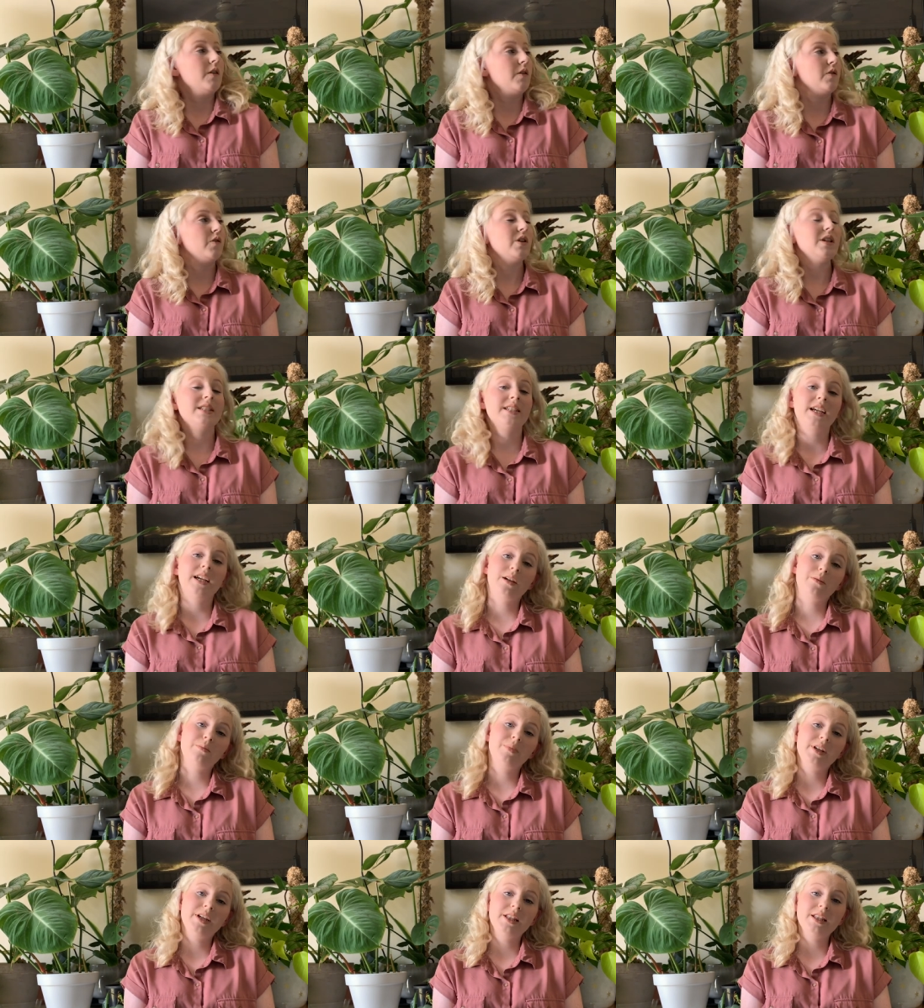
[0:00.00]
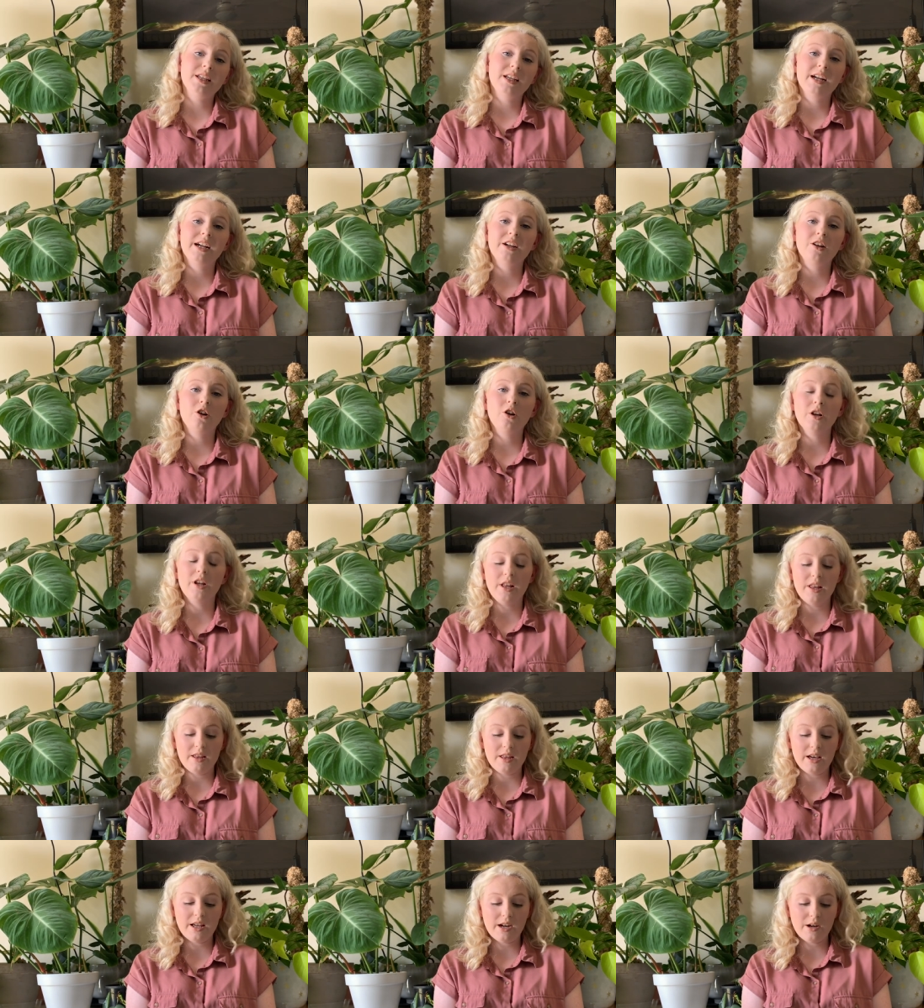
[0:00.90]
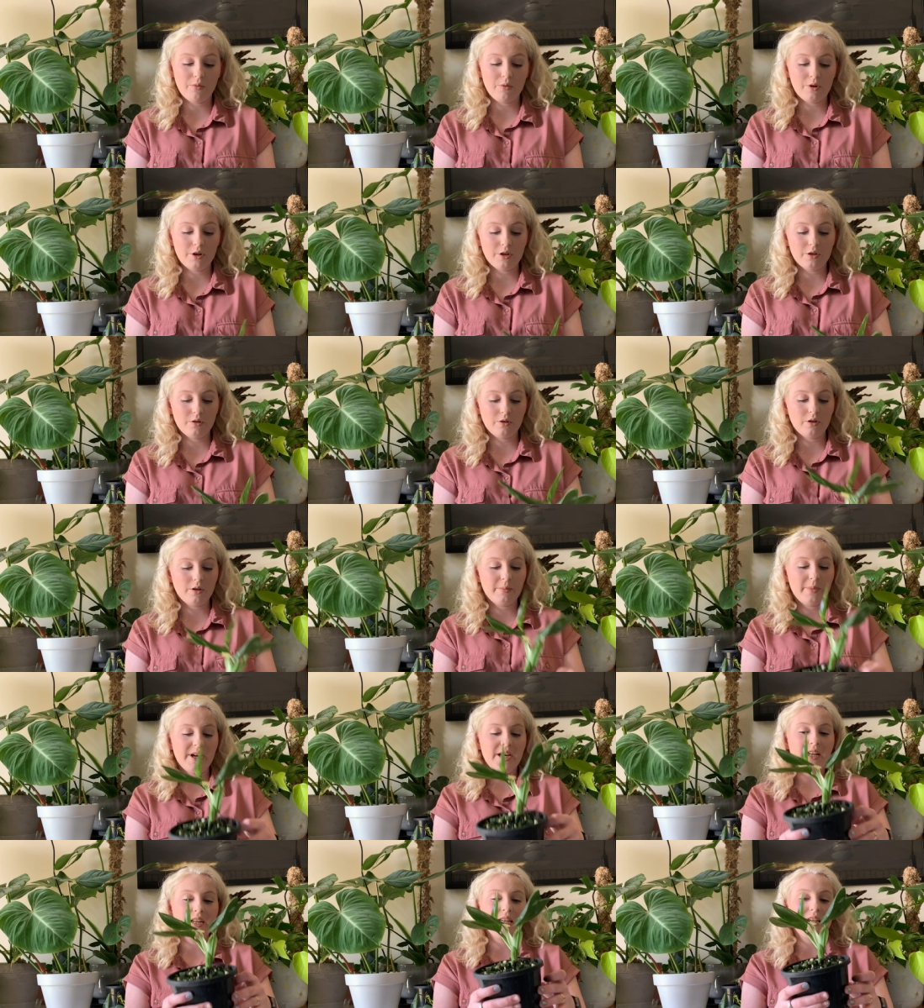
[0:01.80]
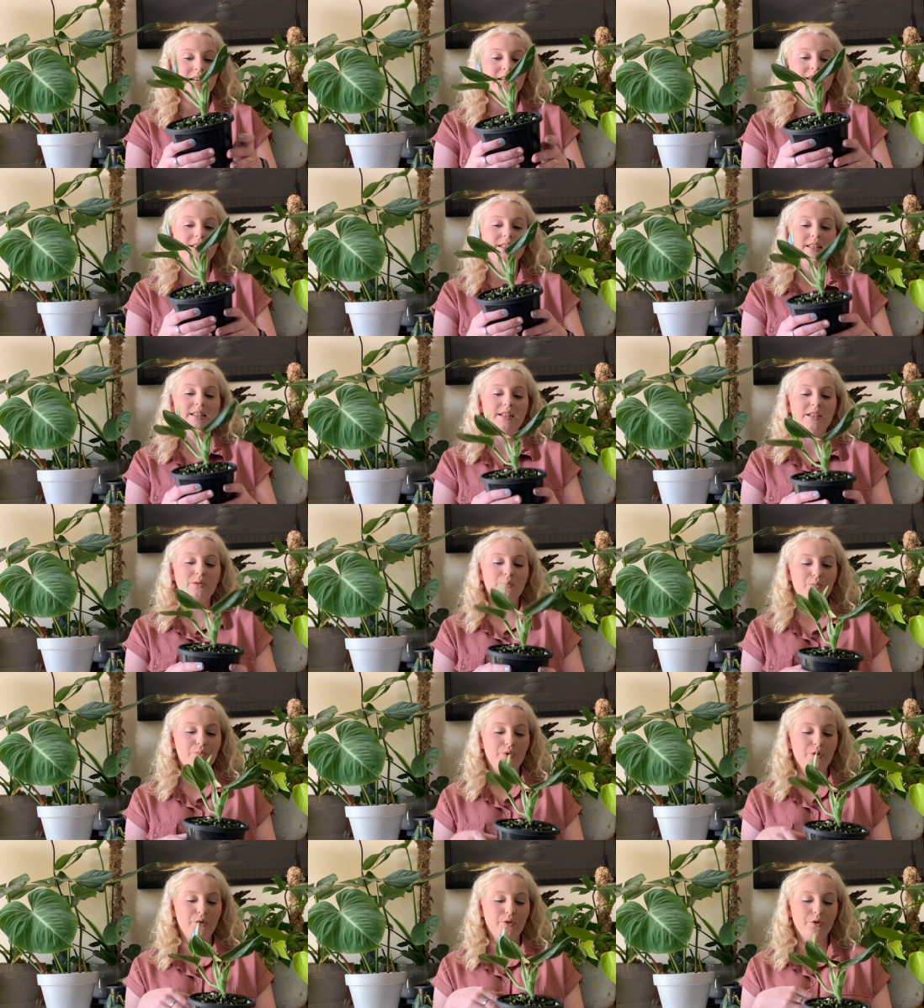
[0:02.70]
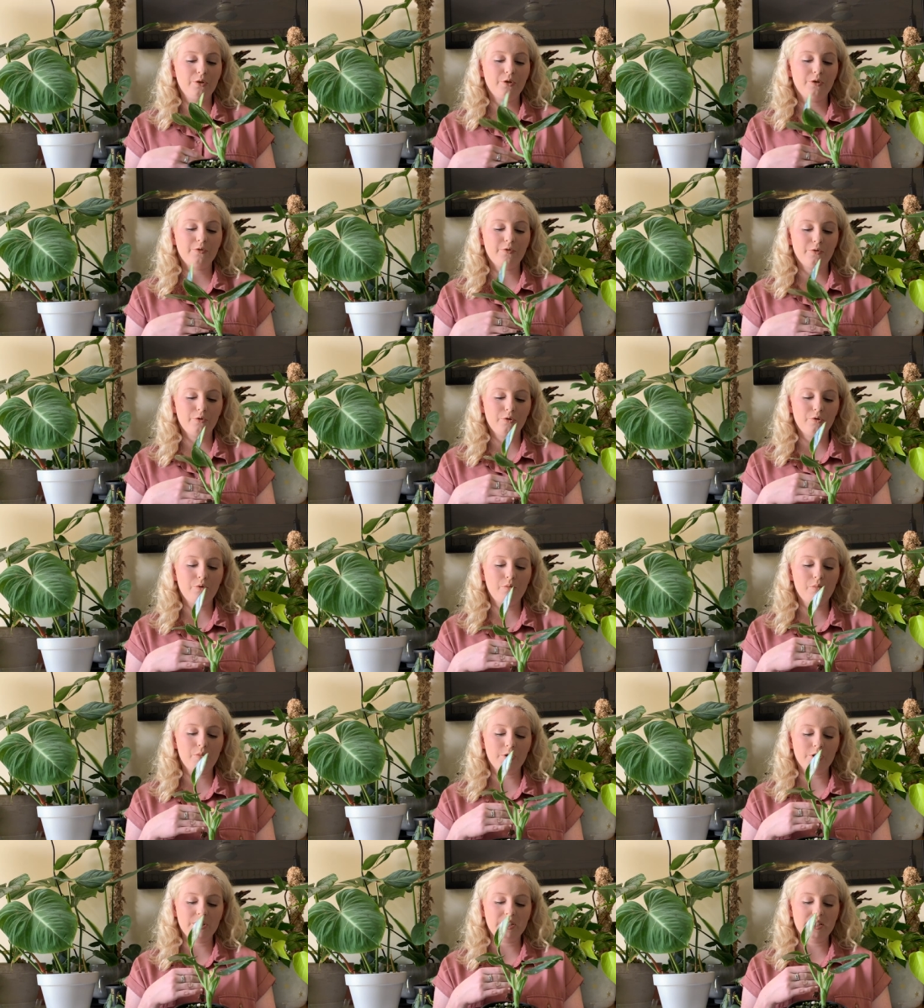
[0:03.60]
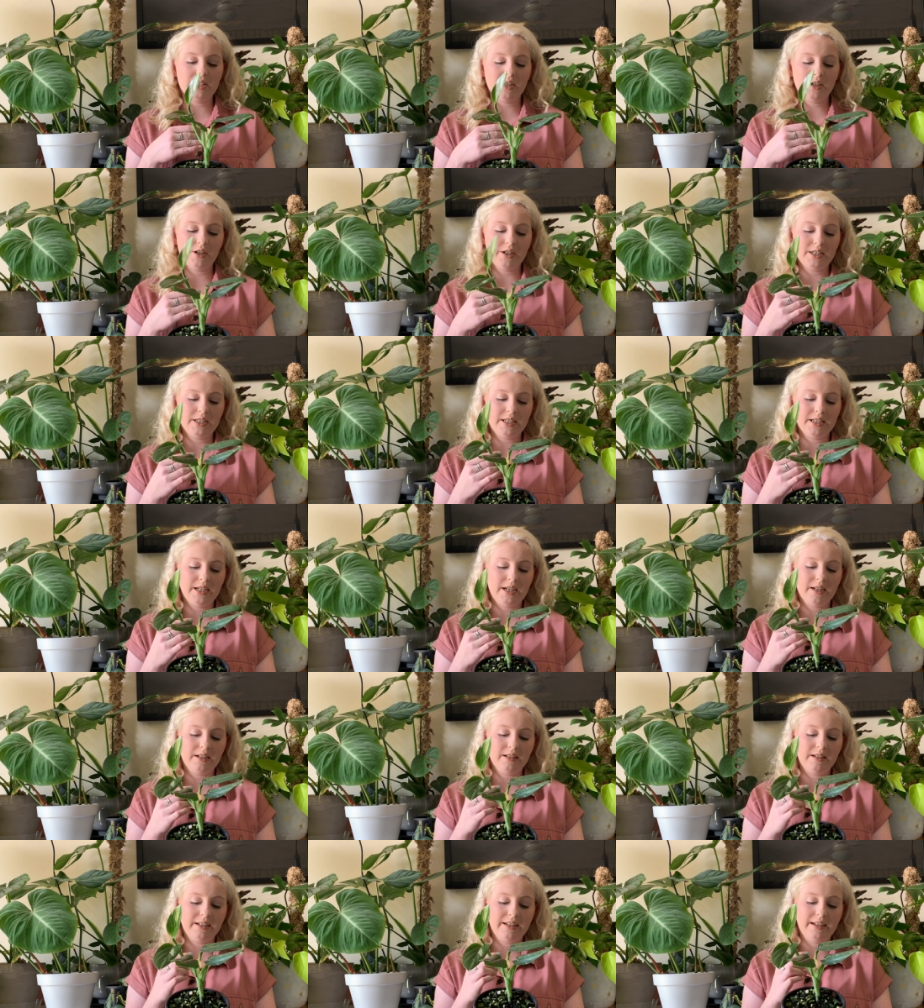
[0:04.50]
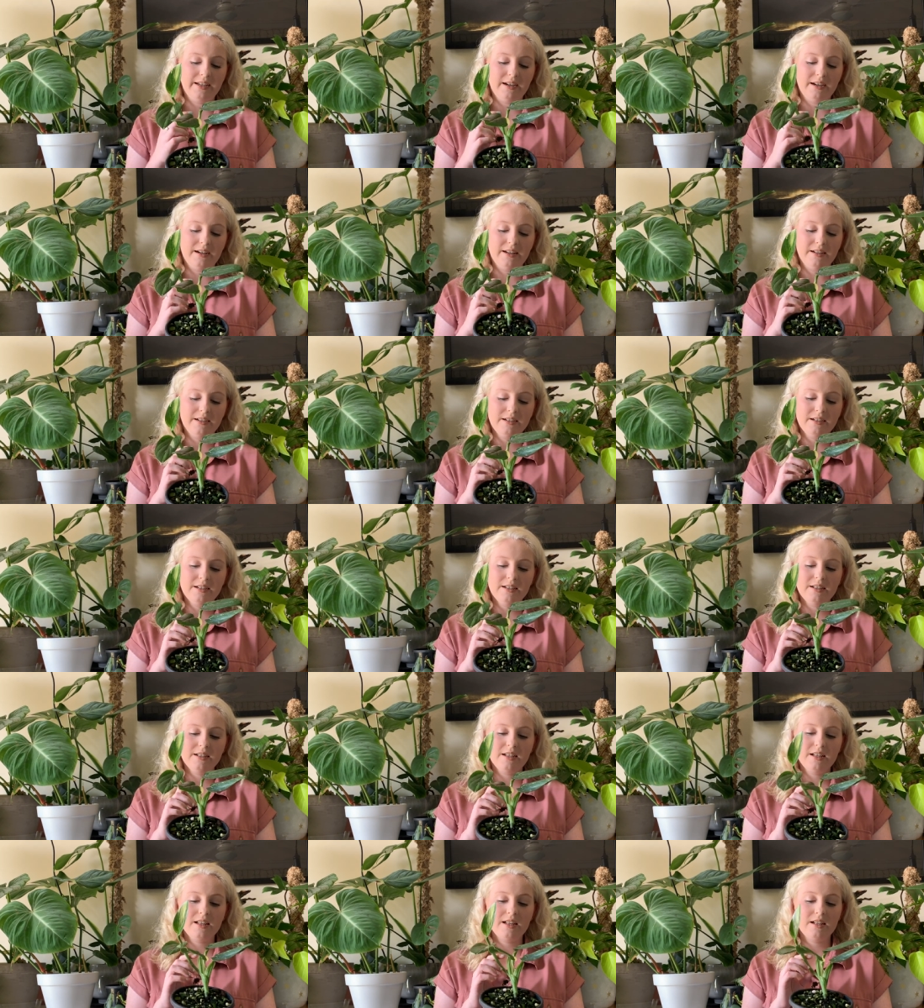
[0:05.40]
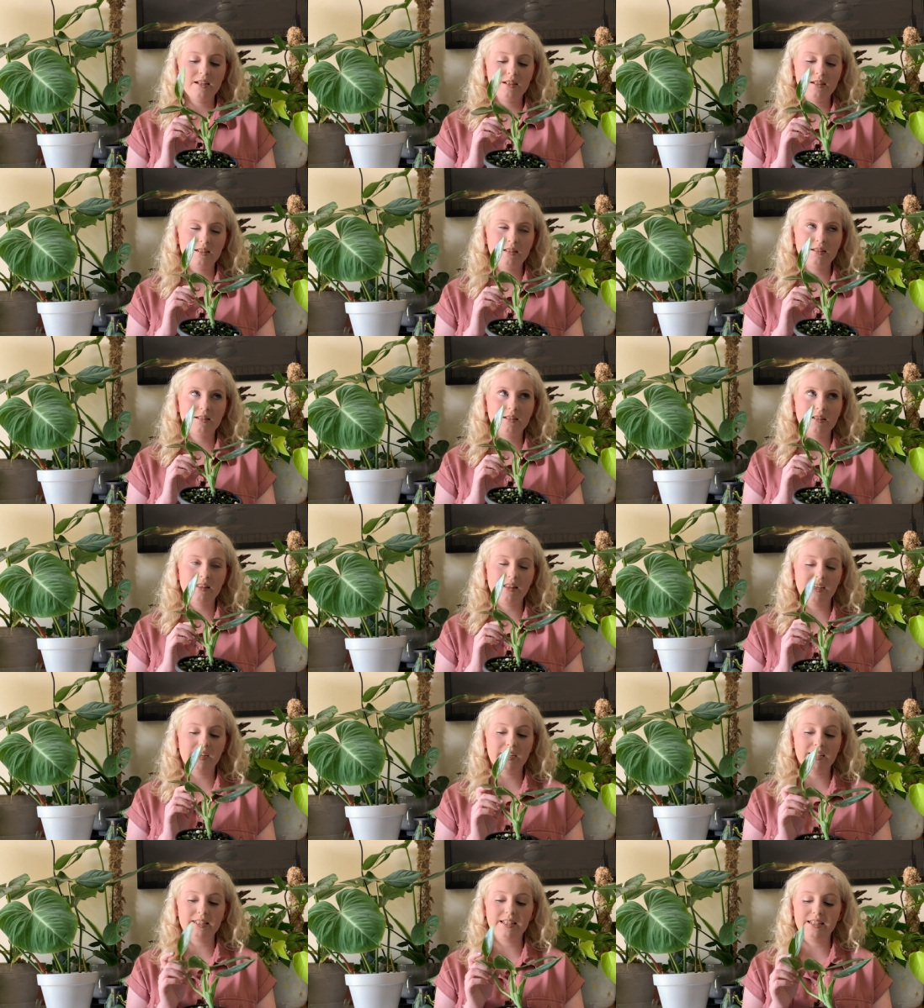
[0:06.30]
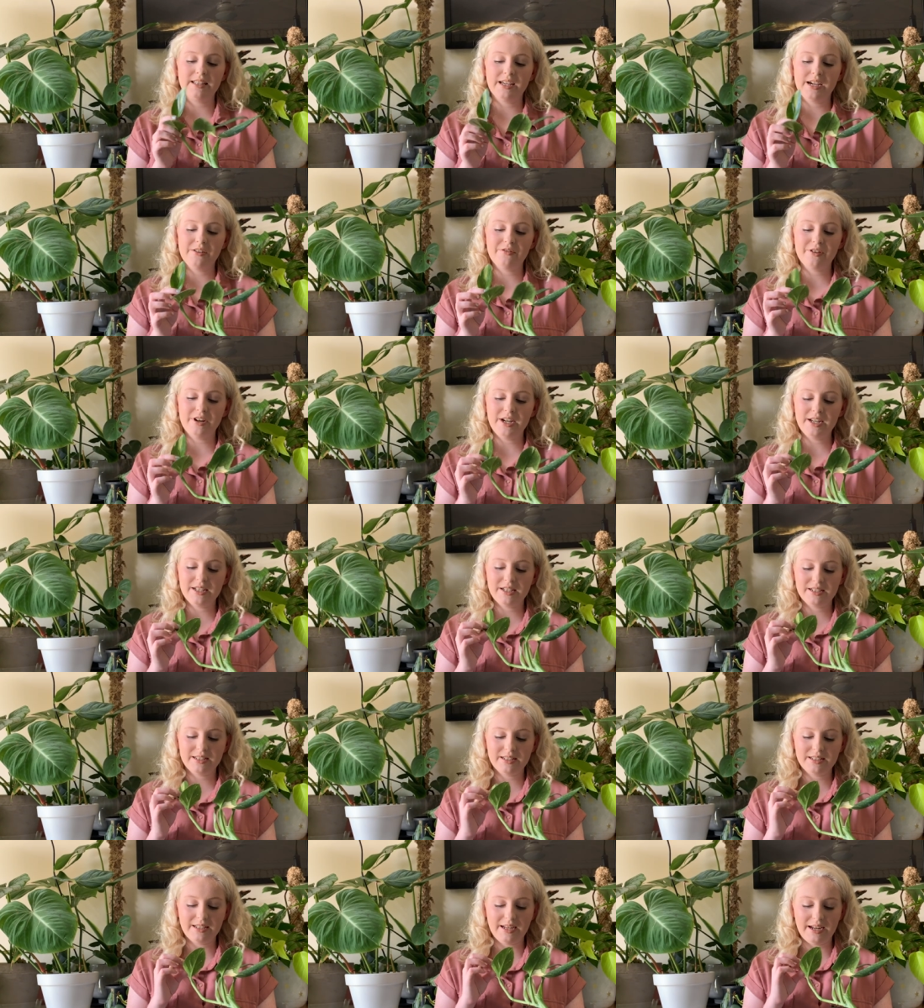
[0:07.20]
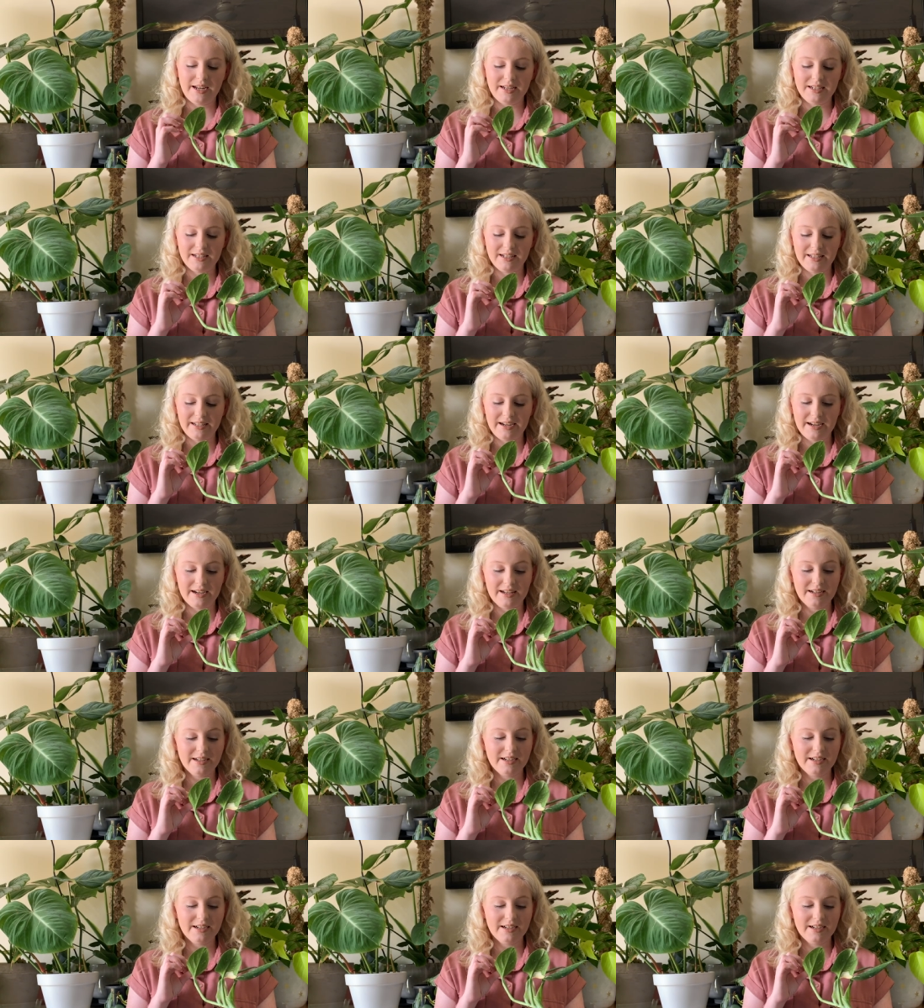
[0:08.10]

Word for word: The second plant that I got that I want to talk about is this beautiful Monstera standleyana. I think I said that right, standliana.